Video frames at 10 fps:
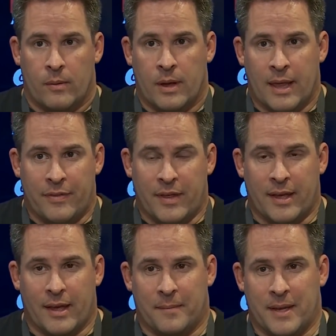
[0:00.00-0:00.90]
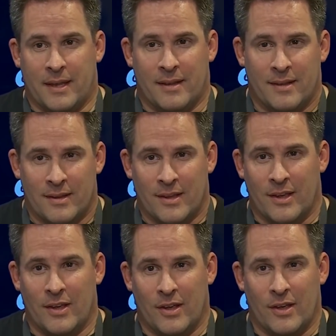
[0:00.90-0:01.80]
Well, I think I mean
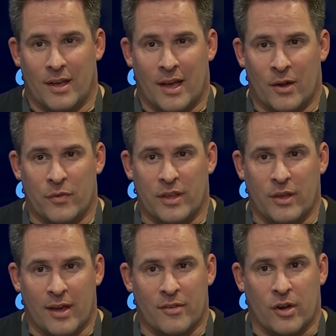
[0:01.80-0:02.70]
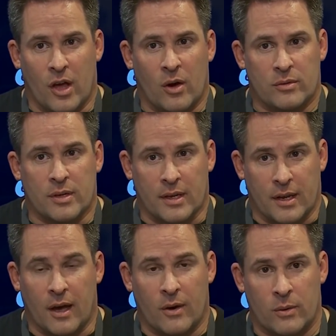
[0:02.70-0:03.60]
I don't think you ever know till you
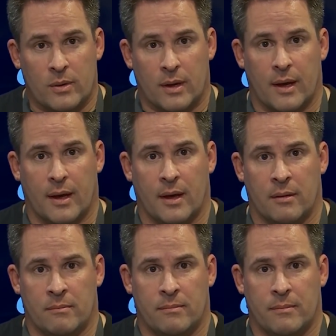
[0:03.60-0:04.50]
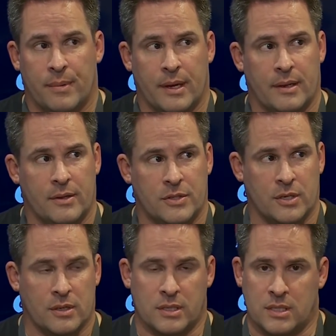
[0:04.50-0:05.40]
know, um, but you
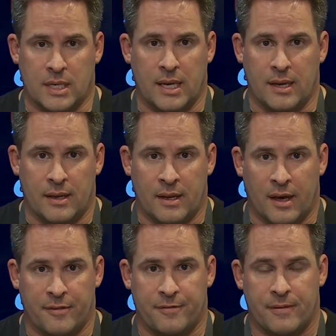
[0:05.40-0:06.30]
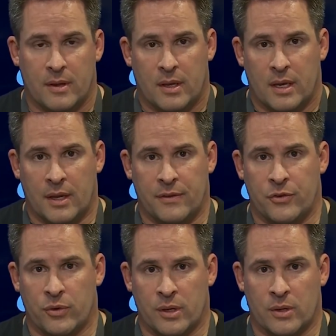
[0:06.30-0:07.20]
certainly see enough in the
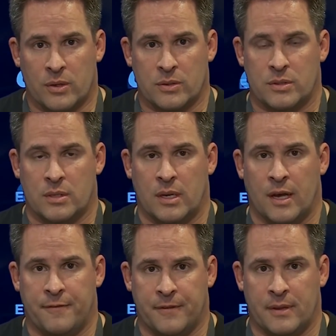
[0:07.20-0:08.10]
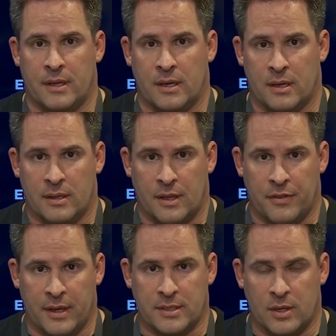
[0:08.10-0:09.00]
drills, enough in the the
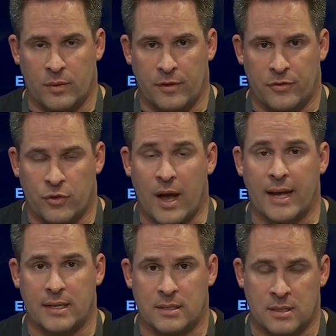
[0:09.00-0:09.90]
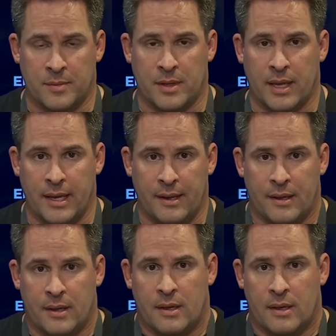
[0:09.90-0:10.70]
things that we've tried to simulate